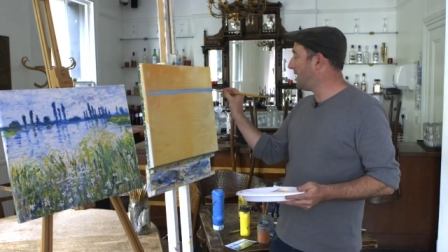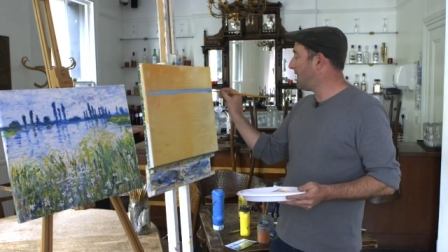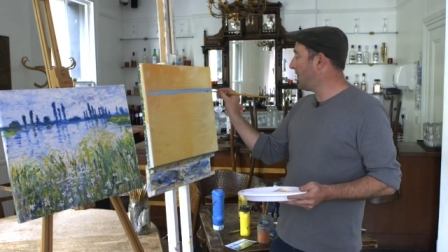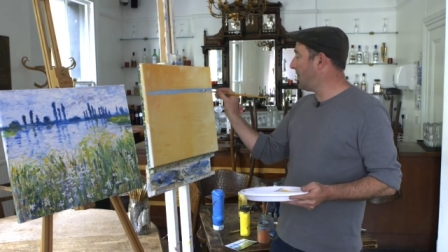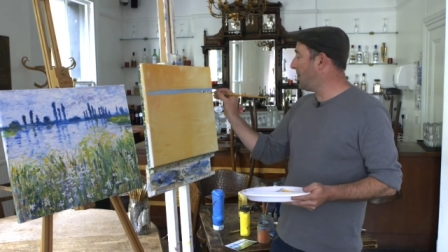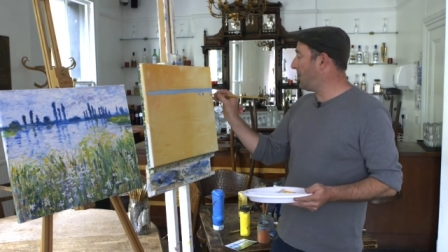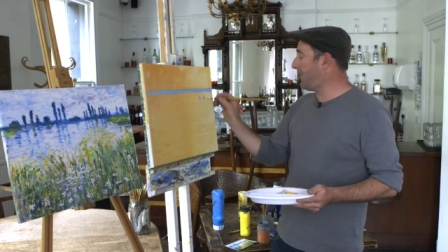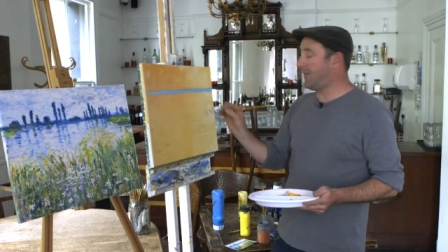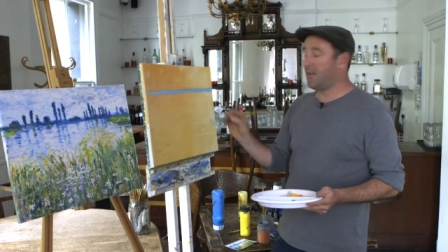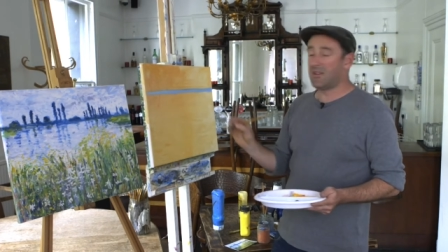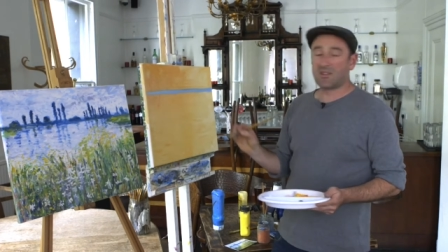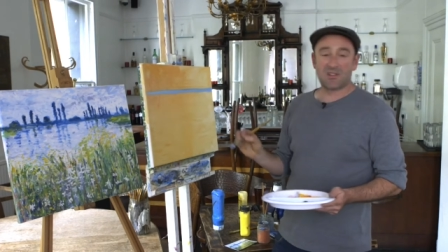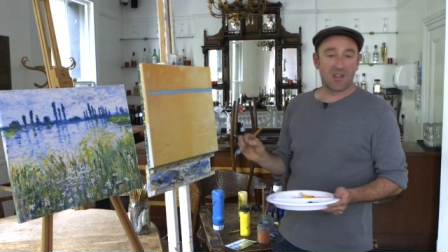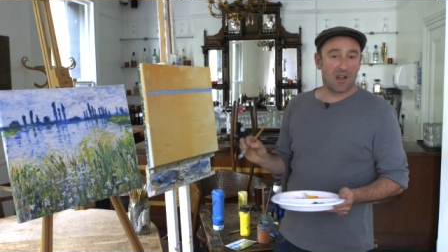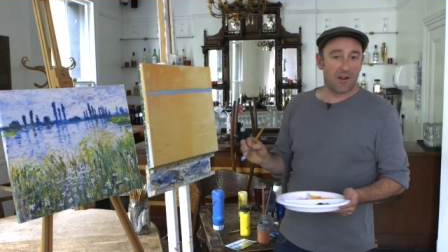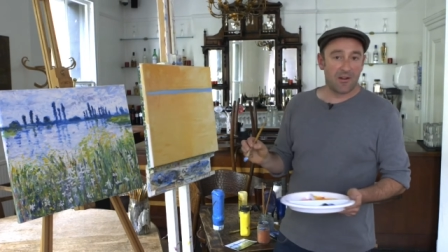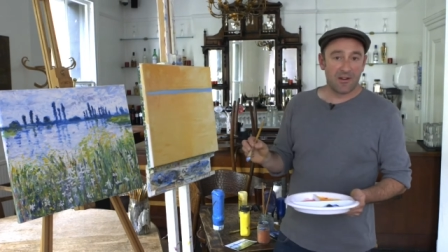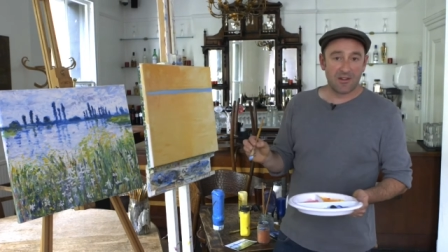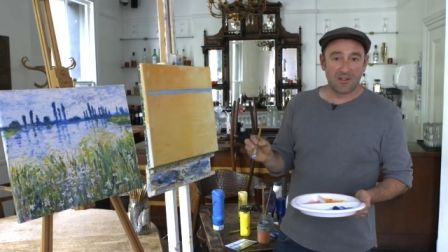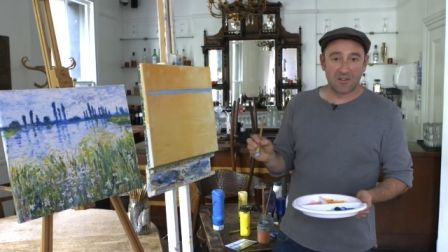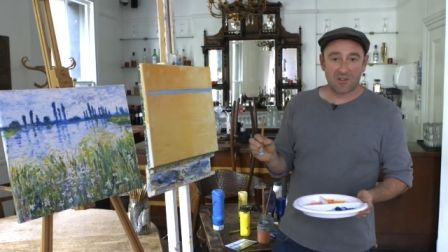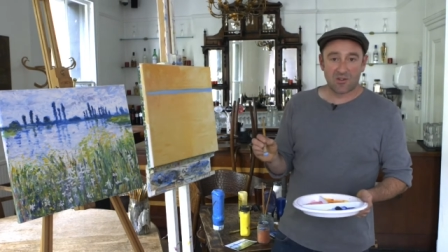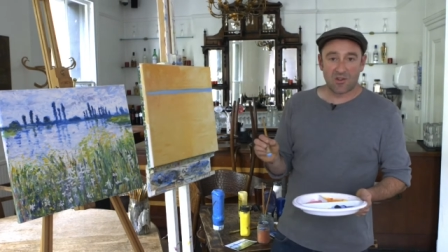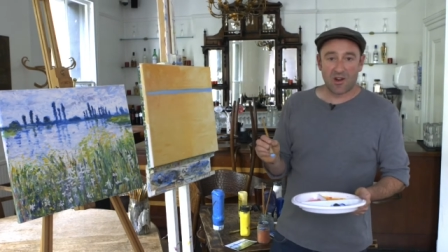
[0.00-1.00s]
If it's
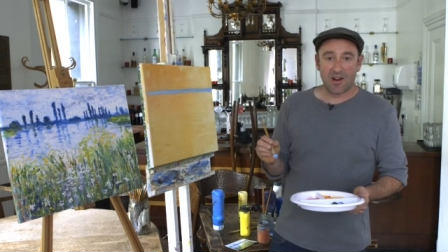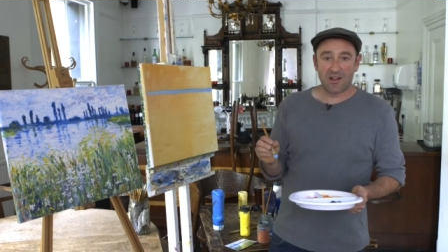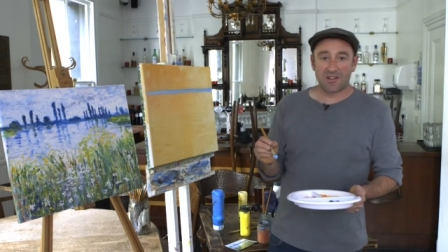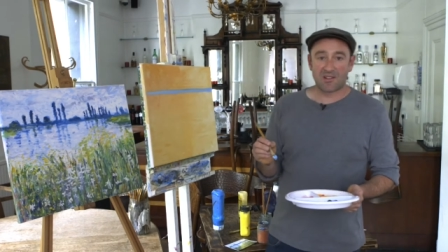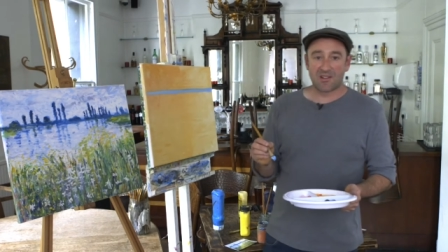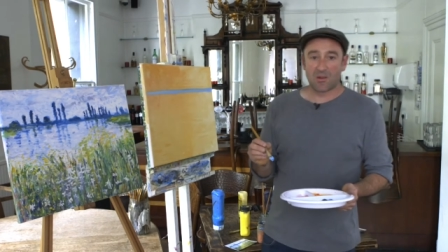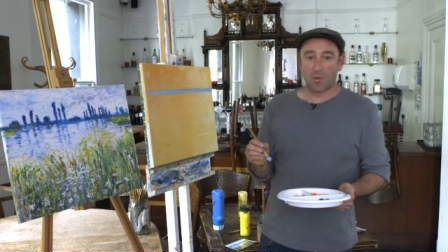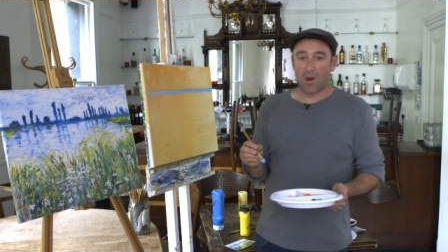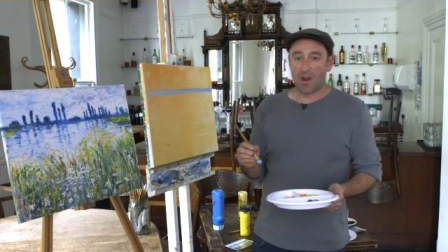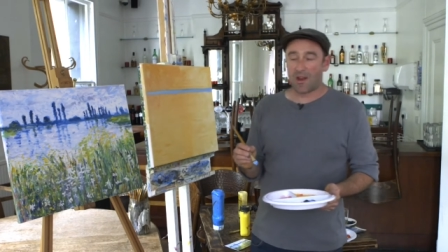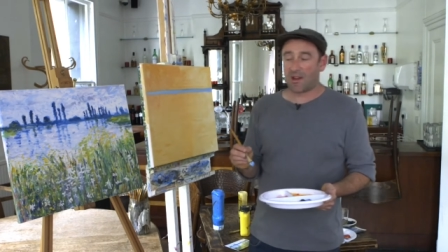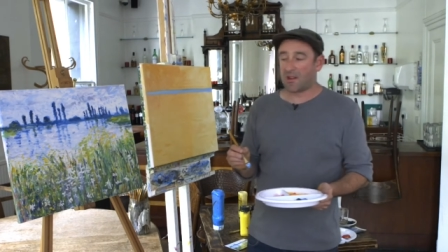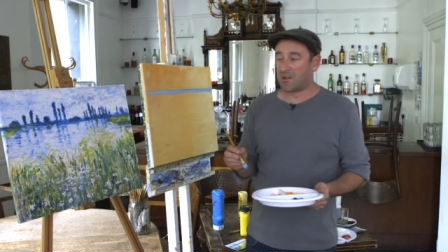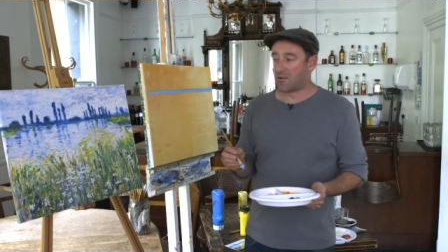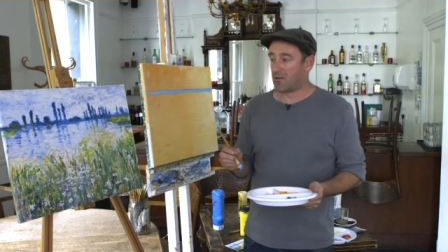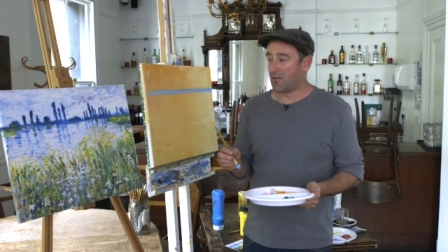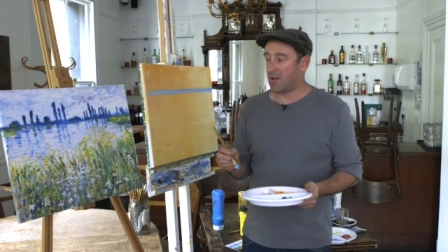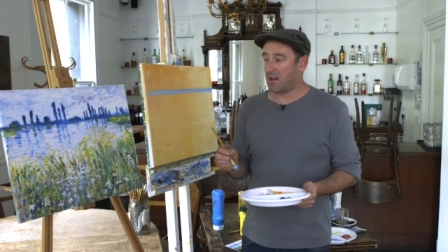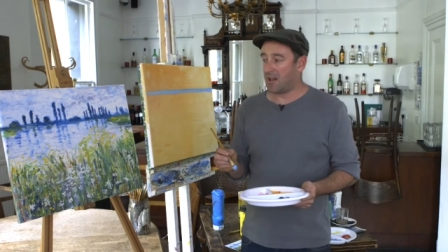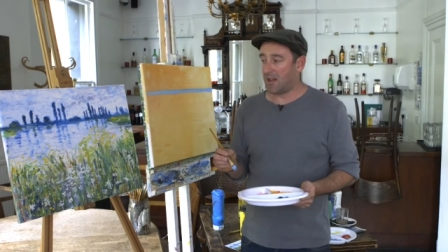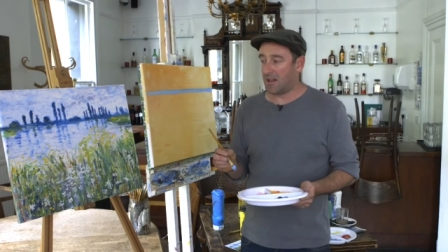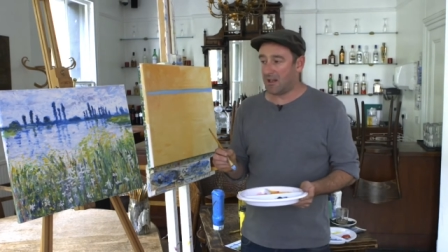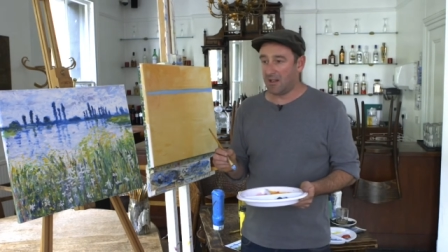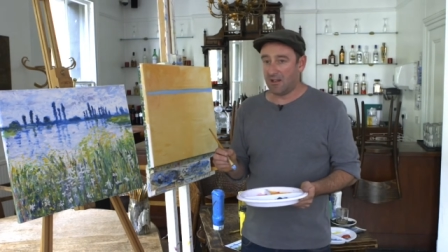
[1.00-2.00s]
going straight away
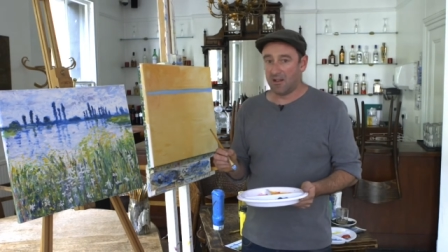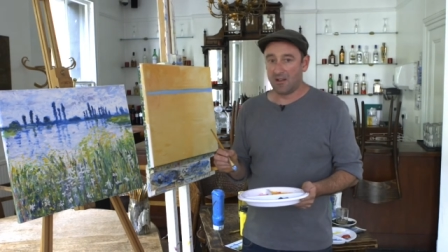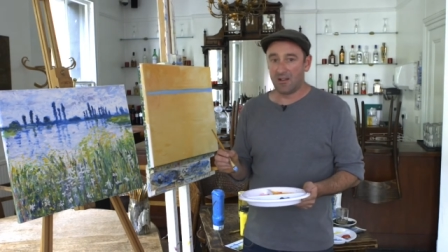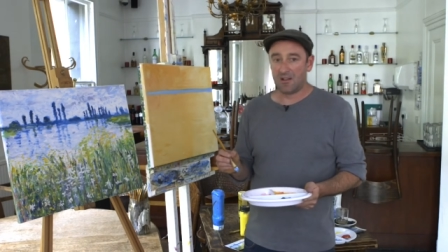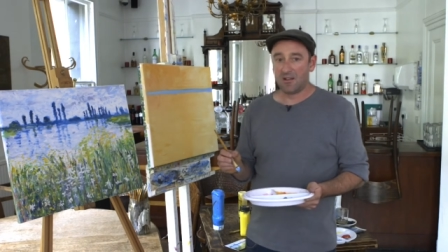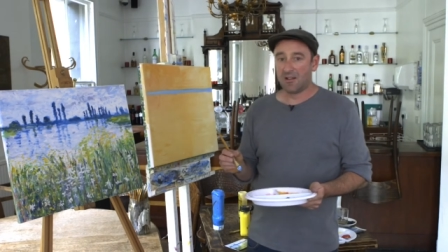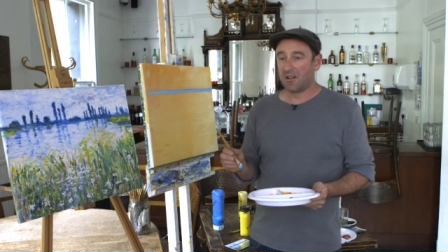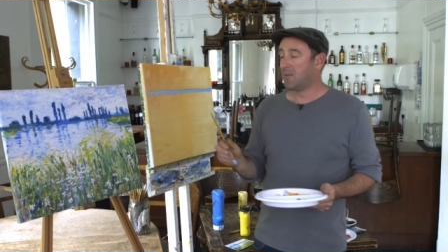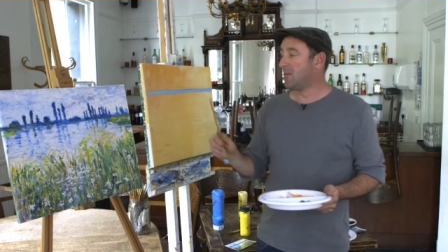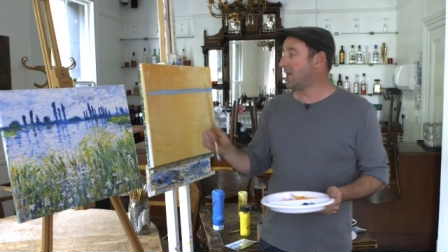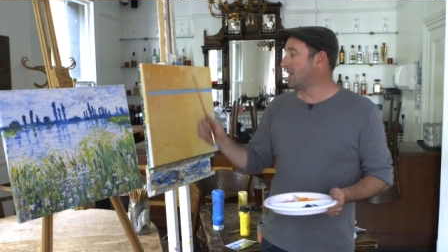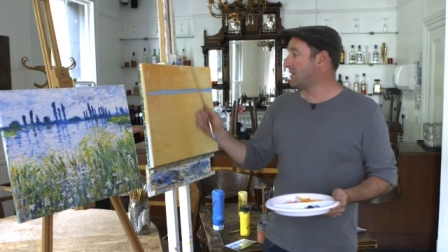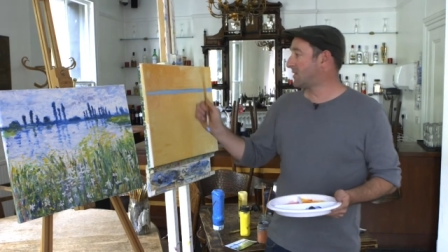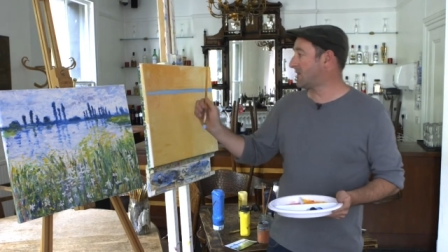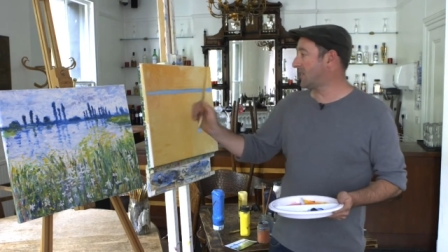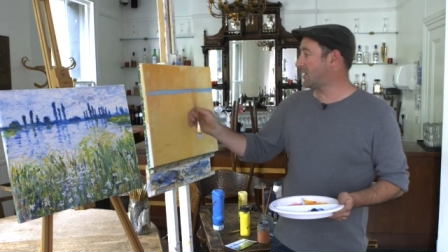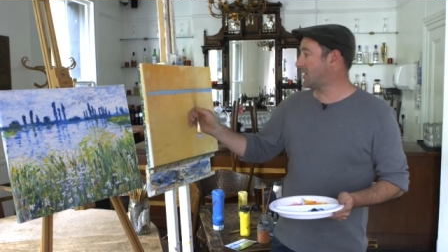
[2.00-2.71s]
green, it means